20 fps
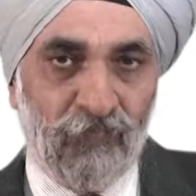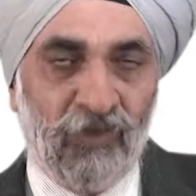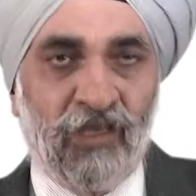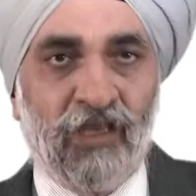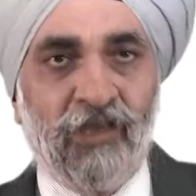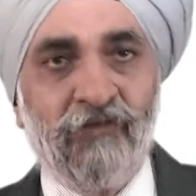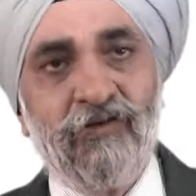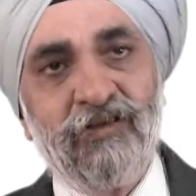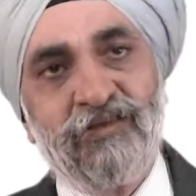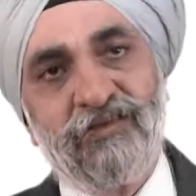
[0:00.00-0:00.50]

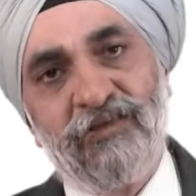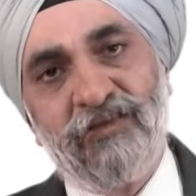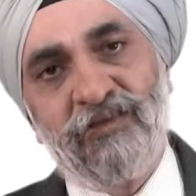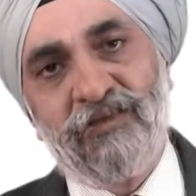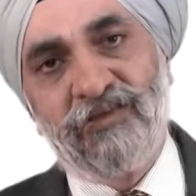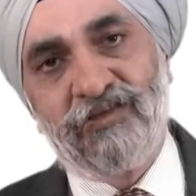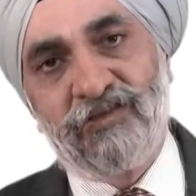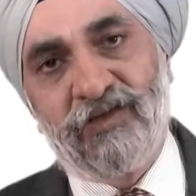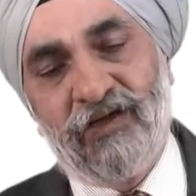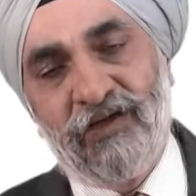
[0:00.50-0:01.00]
Having seen
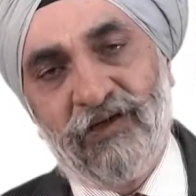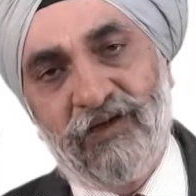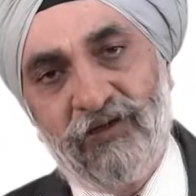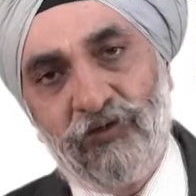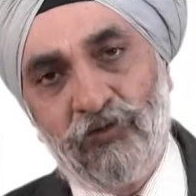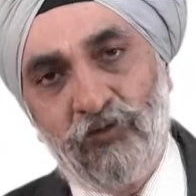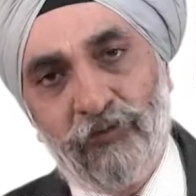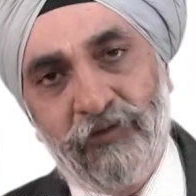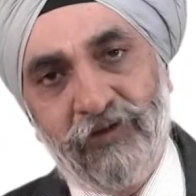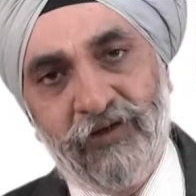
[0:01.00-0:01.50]
this child
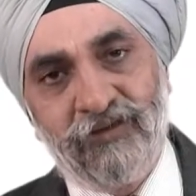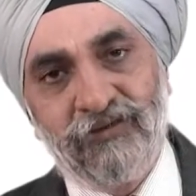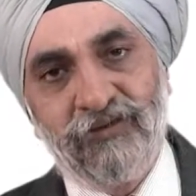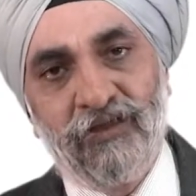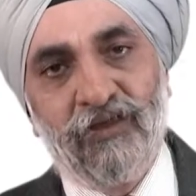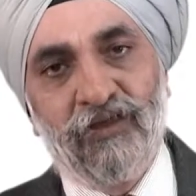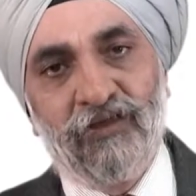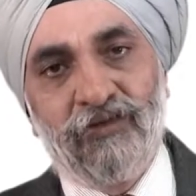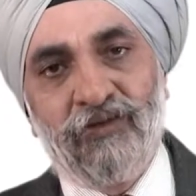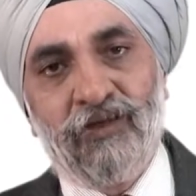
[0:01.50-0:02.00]
at 2 weeks,
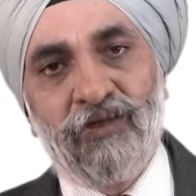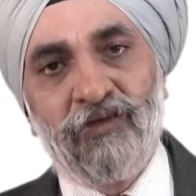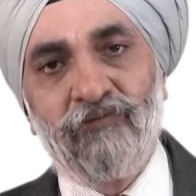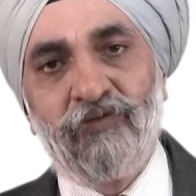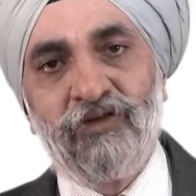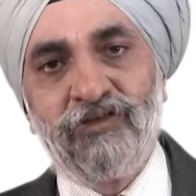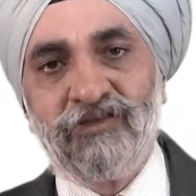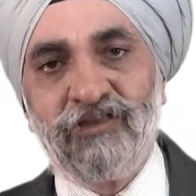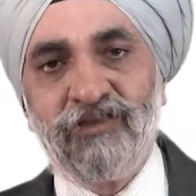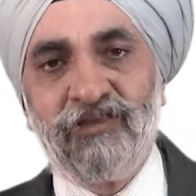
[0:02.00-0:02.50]
then
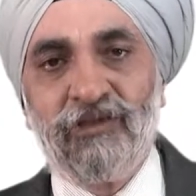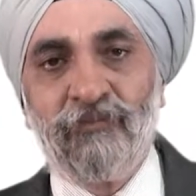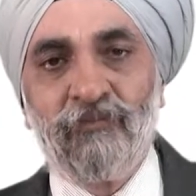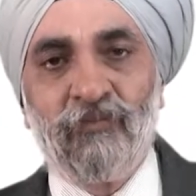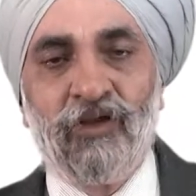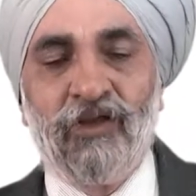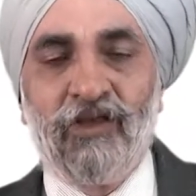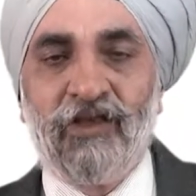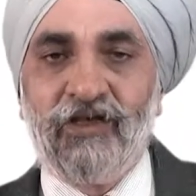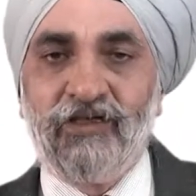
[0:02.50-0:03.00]
we see them
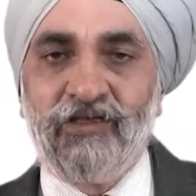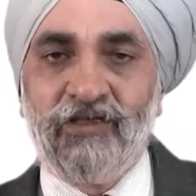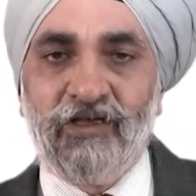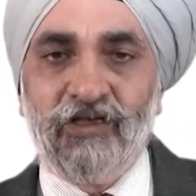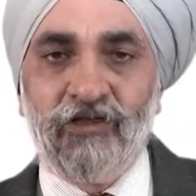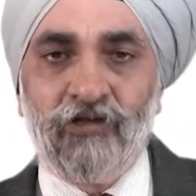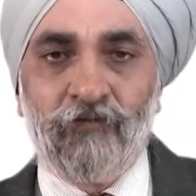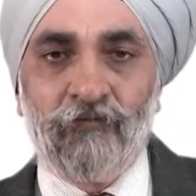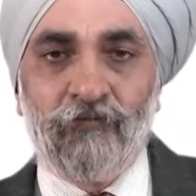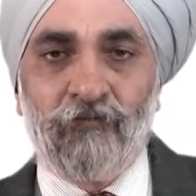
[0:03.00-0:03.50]
at the
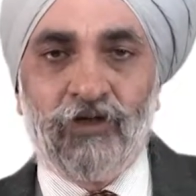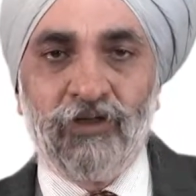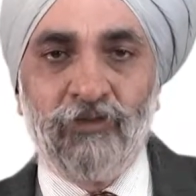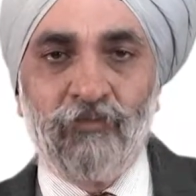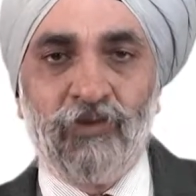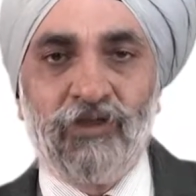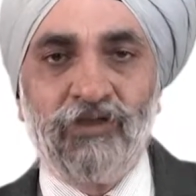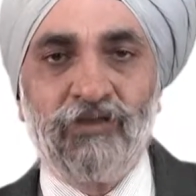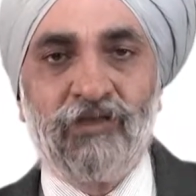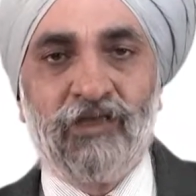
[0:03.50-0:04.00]
end of 1
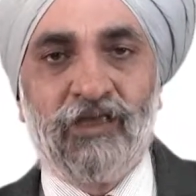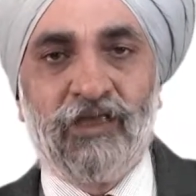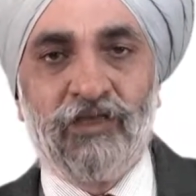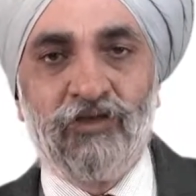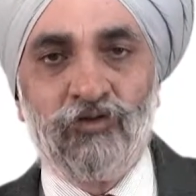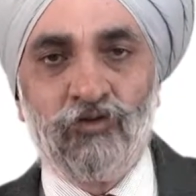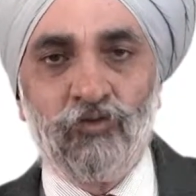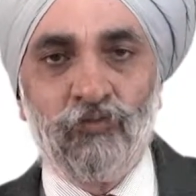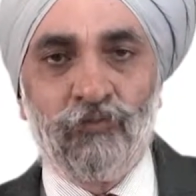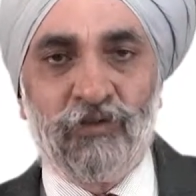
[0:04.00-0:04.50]
month and 2